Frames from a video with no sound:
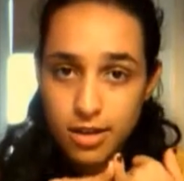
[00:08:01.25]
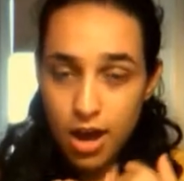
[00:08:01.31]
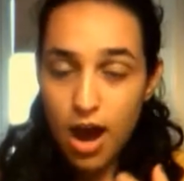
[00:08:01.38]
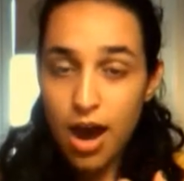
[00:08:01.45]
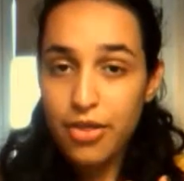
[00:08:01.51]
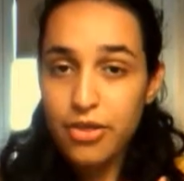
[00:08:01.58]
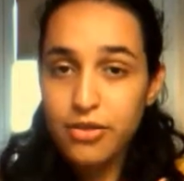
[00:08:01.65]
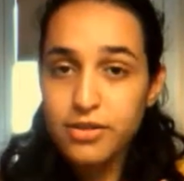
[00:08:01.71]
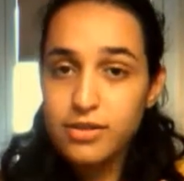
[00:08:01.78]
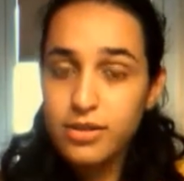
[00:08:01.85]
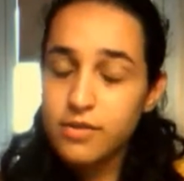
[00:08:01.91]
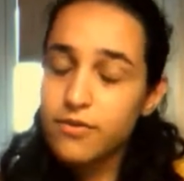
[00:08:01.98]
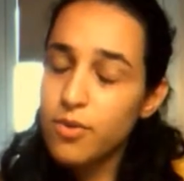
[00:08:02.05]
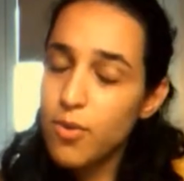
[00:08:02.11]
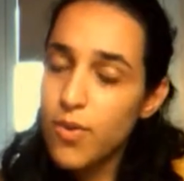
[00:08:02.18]
authors
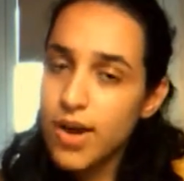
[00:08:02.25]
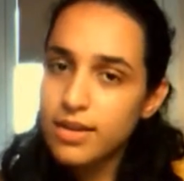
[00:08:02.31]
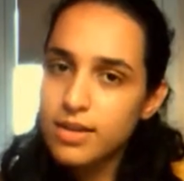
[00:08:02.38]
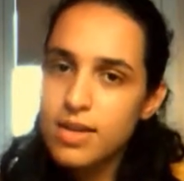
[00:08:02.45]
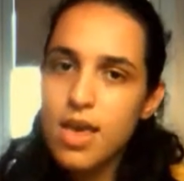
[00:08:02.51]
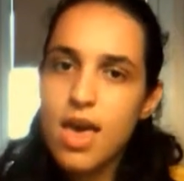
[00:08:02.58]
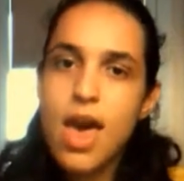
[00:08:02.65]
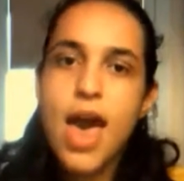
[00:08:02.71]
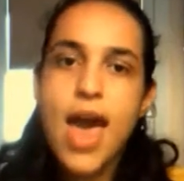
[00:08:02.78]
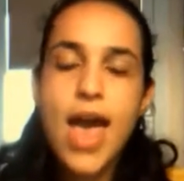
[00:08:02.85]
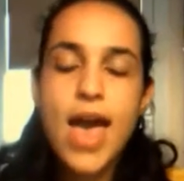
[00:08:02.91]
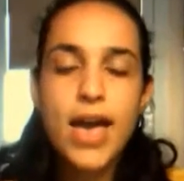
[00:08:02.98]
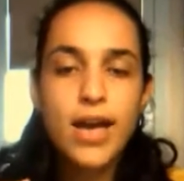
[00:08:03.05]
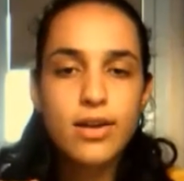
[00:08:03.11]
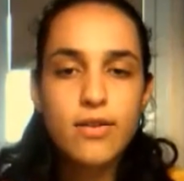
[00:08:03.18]
for one,
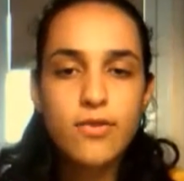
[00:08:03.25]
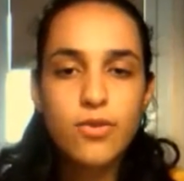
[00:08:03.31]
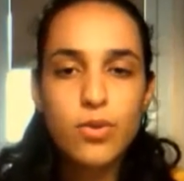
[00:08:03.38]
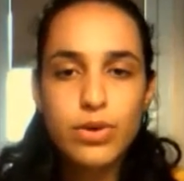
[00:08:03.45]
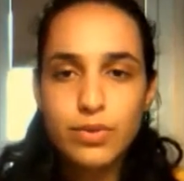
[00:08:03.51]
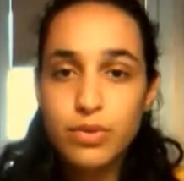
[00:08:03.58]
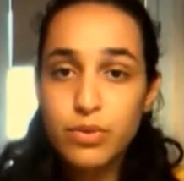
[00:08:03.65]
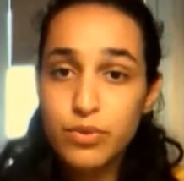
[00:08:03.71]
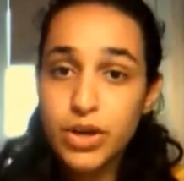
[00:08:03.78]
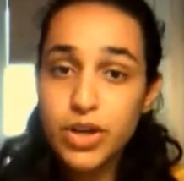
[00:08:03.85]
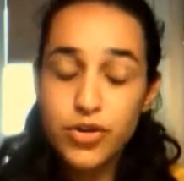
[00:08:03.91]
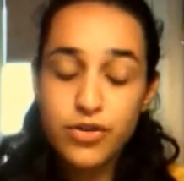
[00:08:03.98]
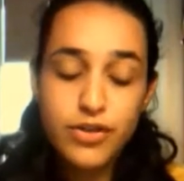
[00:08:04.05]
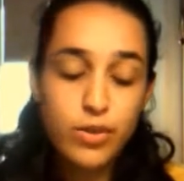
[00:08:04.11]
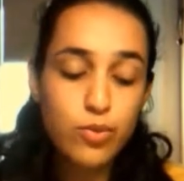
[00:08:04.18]
and of course with
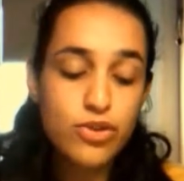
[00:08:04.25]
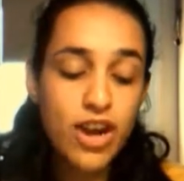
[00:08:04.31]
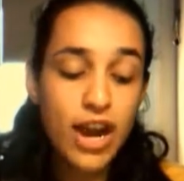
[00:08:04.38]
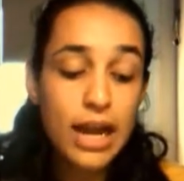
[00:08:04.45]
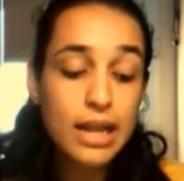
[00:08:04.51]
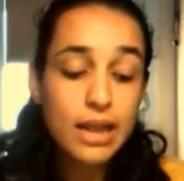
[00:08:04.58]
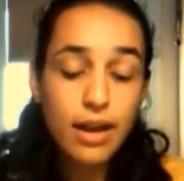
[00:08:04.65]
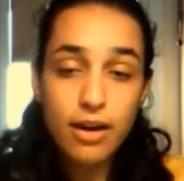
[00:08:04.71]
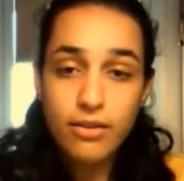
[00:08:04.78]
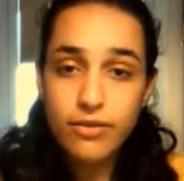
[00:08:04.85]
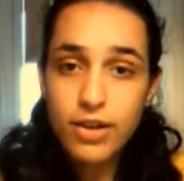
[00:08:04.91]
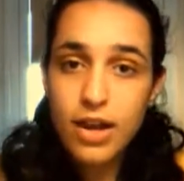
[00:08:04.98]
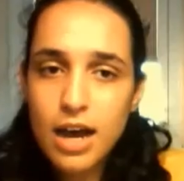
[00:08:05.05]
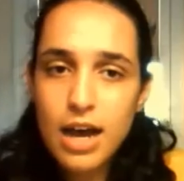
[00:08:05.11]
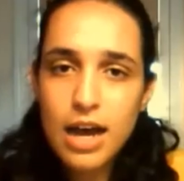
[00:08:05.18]
readers, which I love.
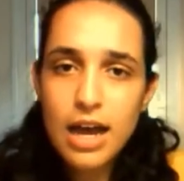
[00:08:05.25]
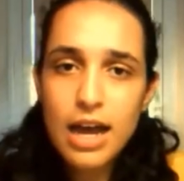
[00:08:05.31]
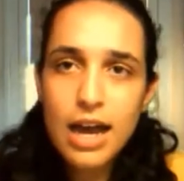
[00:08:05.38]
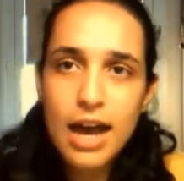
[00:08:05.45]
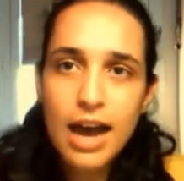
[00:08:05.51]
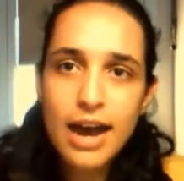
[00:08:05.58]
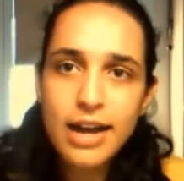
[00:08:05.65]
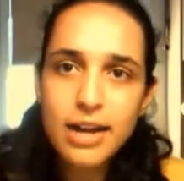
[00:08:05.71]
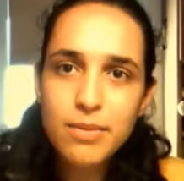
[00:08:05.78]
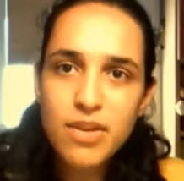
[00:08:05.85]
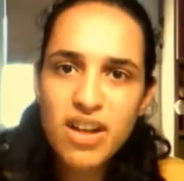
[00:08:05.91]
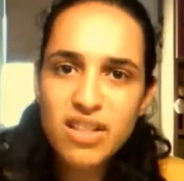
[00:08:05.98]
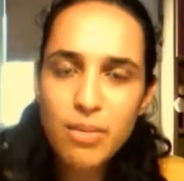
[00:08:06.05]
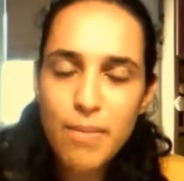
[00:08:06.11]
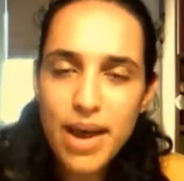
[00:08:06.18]
I am
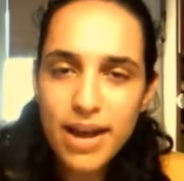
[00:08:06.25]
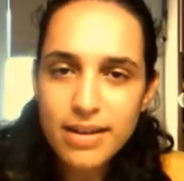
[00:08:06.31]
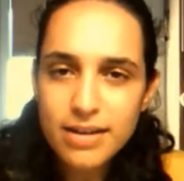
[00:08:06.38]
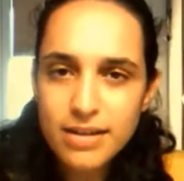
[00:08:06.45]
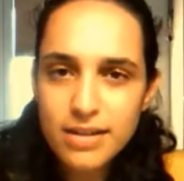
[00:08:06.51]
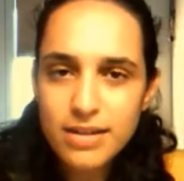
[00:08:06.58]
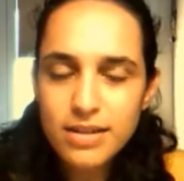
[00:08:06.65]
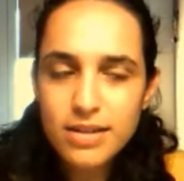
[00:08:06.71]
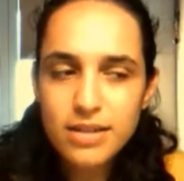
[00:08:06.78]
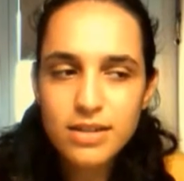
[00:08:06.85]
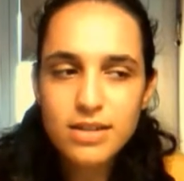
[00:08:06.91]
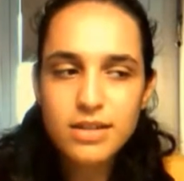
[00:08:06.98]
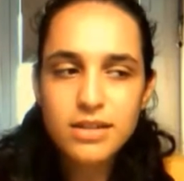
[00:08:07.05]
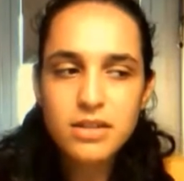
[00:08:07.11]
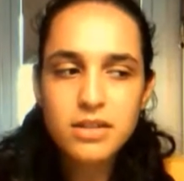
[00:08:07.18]
not the best
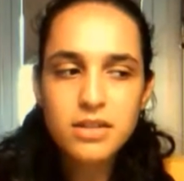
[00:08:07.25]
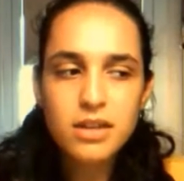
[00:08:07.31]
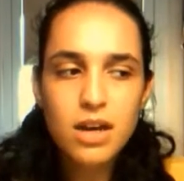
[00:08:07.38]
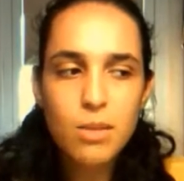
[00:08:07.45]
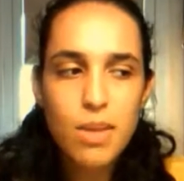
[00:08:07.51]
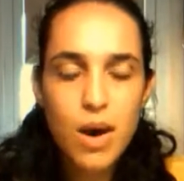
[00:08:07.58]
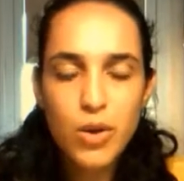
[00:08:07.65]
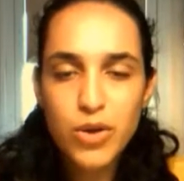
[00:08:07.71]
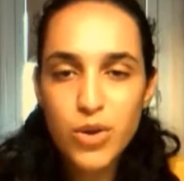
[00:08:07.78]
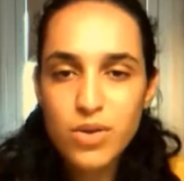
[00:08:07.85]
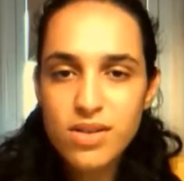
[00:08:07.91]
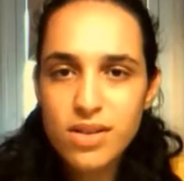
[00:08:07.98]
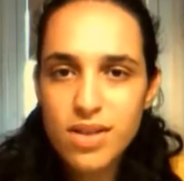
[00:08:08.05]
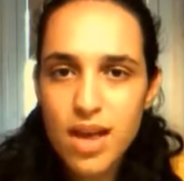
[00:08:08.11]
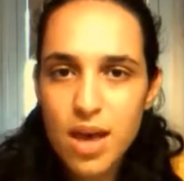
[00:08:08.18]
about
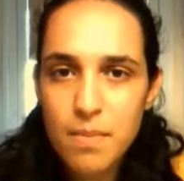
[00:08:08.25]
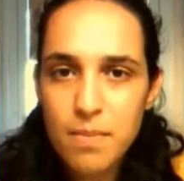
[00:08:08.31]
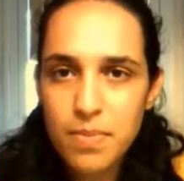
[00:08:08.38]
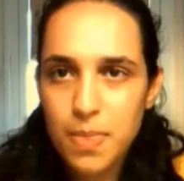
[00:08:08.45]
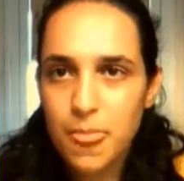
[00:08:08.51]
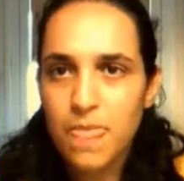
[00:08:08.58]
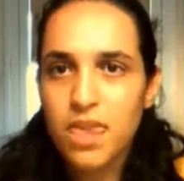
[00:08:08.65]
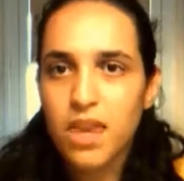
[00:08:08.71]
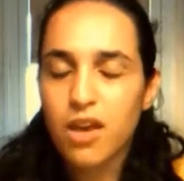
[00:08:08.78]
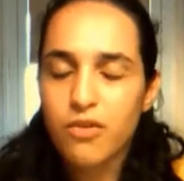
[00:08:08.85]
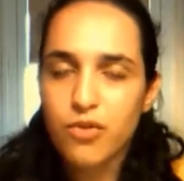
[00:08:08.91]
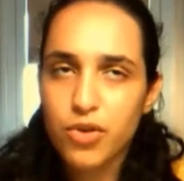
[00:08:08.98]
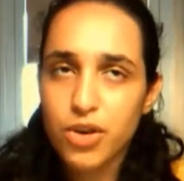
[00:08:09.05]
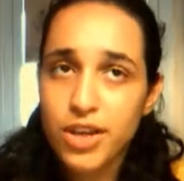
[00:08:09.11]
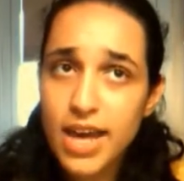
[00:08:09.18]
using them. I
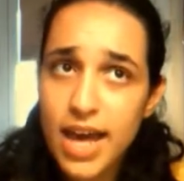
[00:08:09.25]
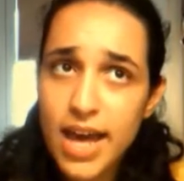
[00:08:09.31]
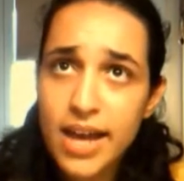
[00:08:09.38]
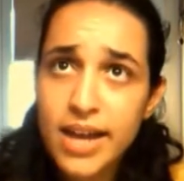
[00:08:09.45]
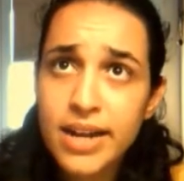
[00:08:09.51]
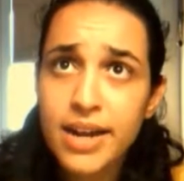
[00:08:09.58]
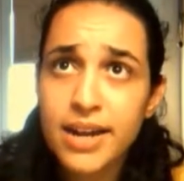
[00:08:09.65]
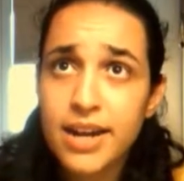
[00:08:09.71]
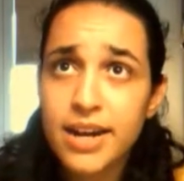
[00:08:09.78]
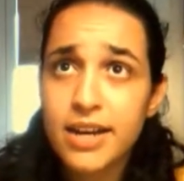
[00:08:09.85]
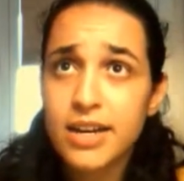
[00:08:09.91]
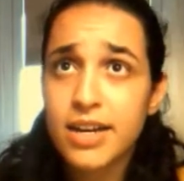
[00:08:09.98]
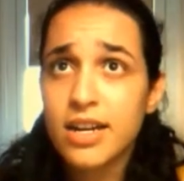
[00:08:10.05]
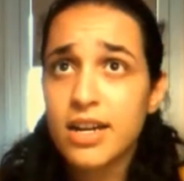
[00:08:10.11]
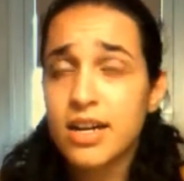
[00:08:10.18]
forget, and
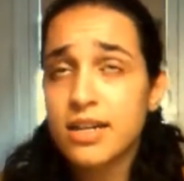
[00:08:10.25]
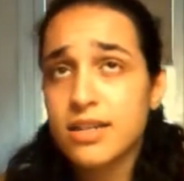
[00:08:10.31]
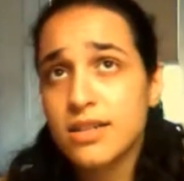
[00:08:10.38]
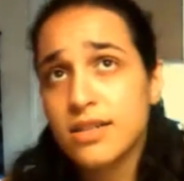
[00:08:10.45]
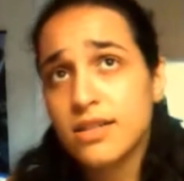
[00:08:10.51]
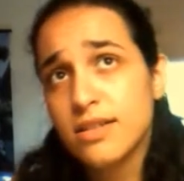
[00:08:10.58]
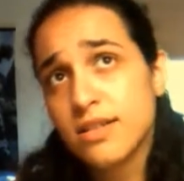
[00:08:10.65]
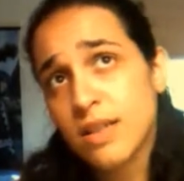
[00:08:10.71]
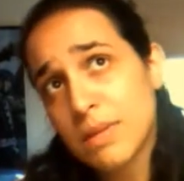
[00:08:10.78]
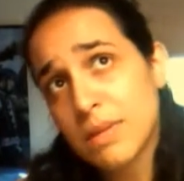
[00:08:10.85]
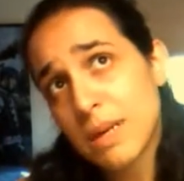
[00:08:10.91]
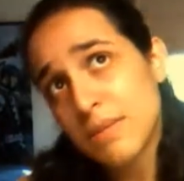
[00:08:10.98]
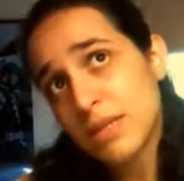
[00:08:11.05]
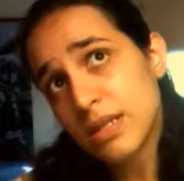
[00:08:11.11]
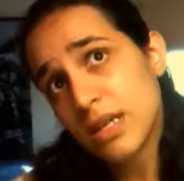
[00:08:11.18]
I
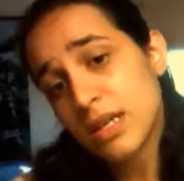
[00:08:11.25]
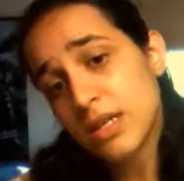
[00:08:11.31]
sometimes